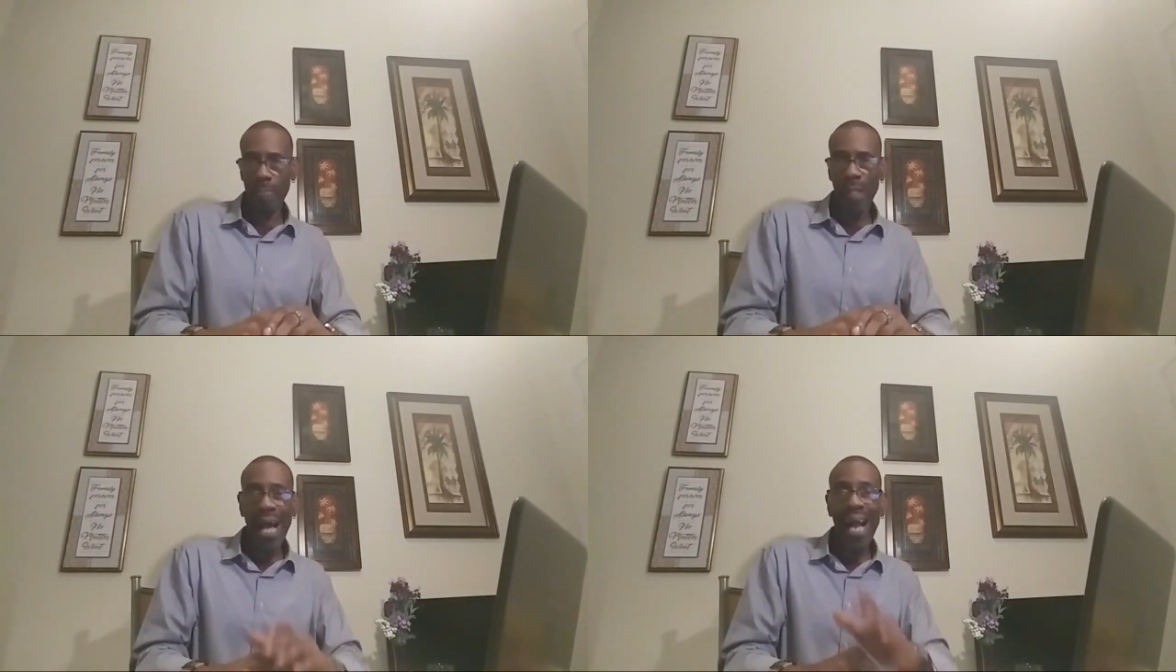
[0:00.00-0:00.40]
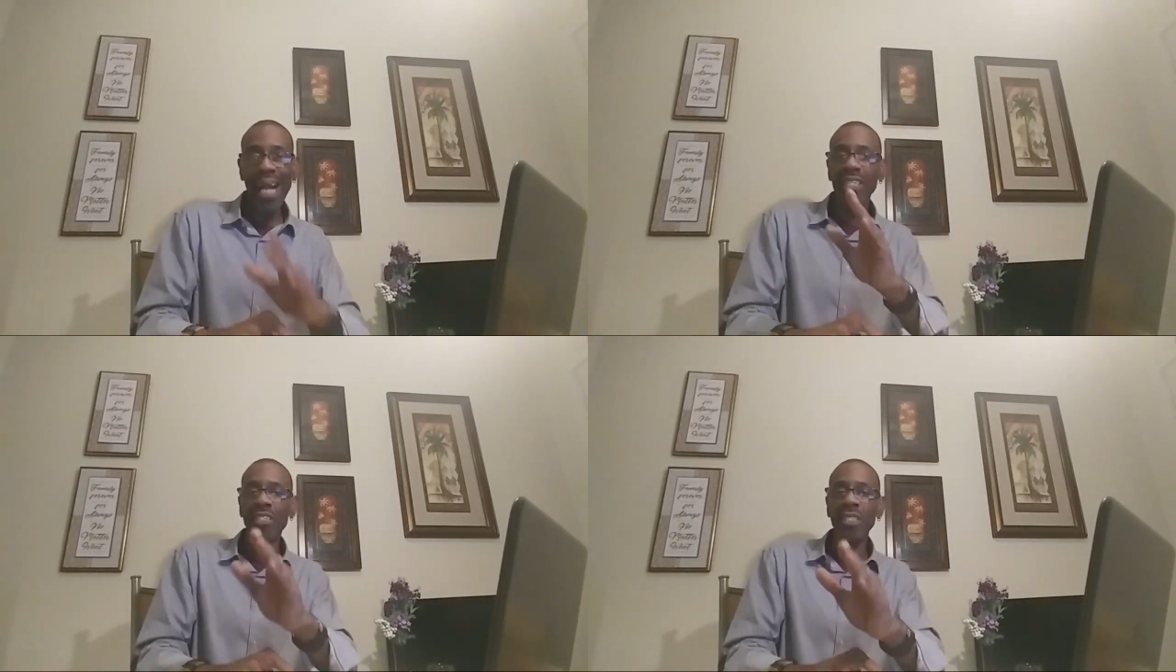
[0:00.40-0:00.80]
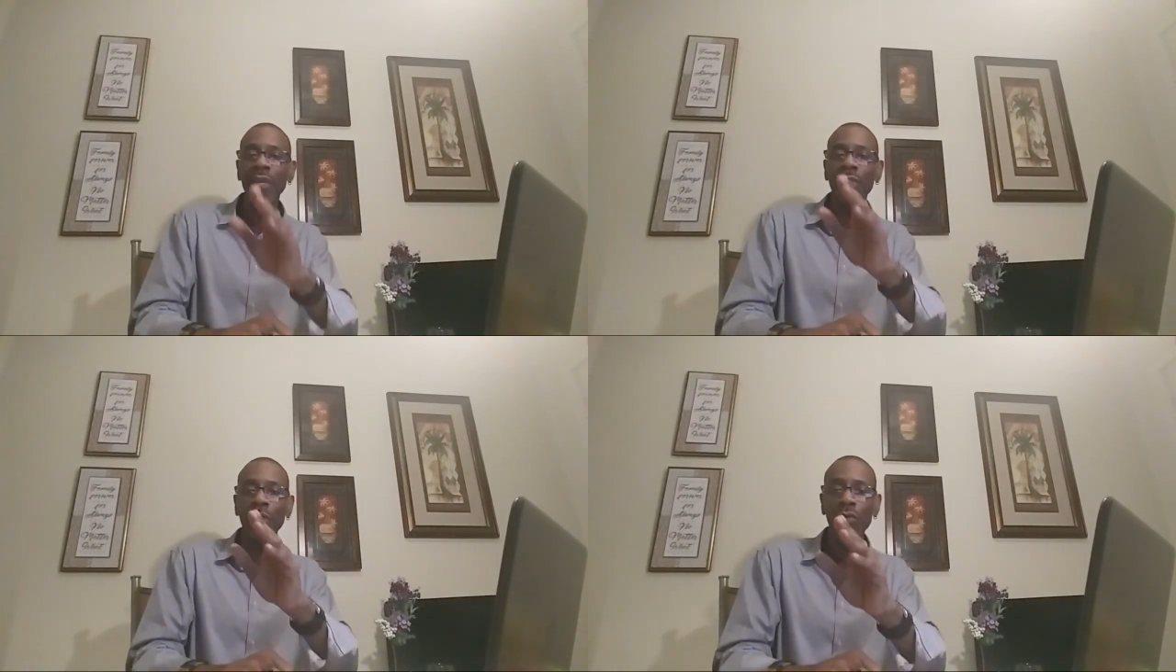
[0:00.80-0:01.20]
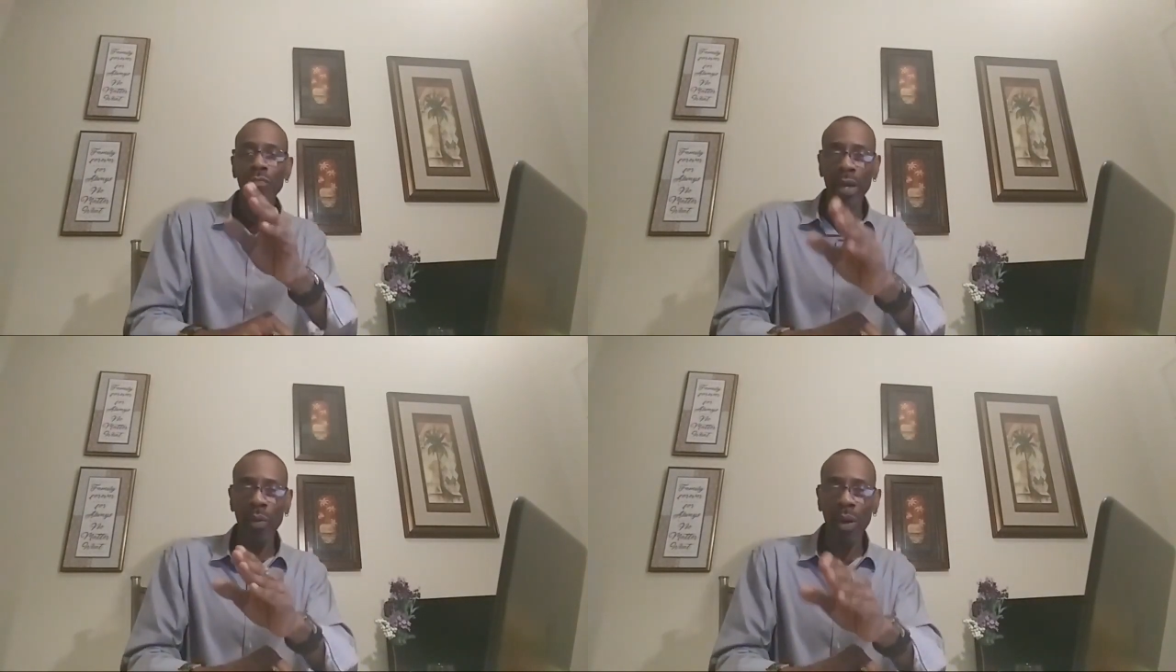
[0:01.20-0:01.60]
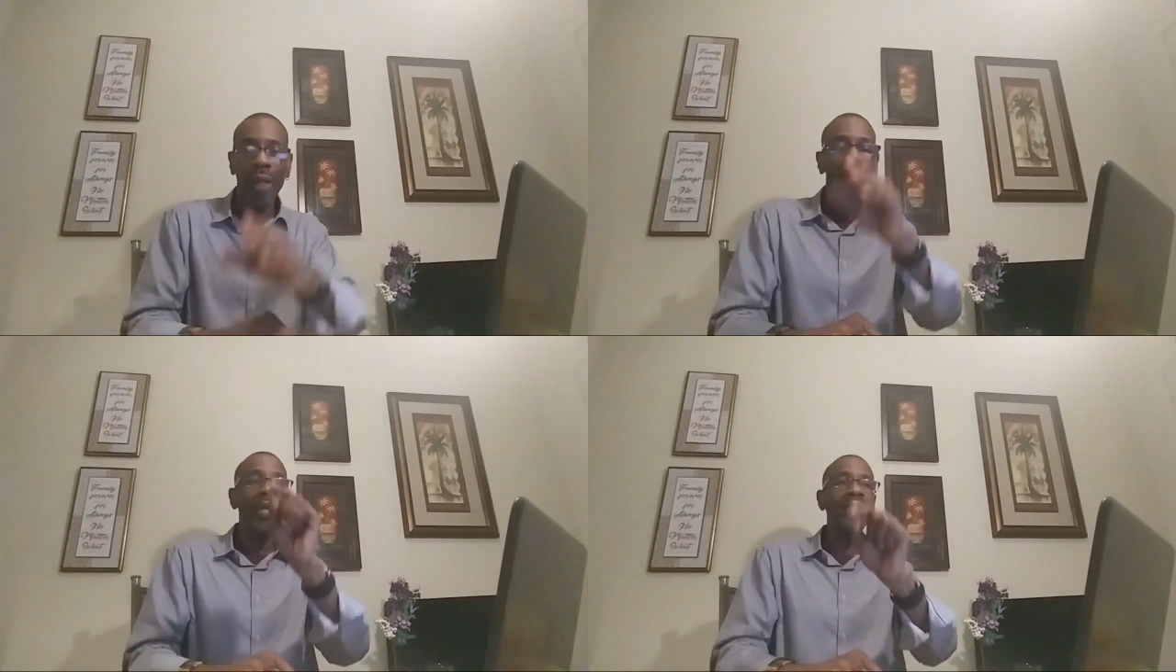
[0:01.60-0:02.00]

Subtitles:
I can see through muddy waters. This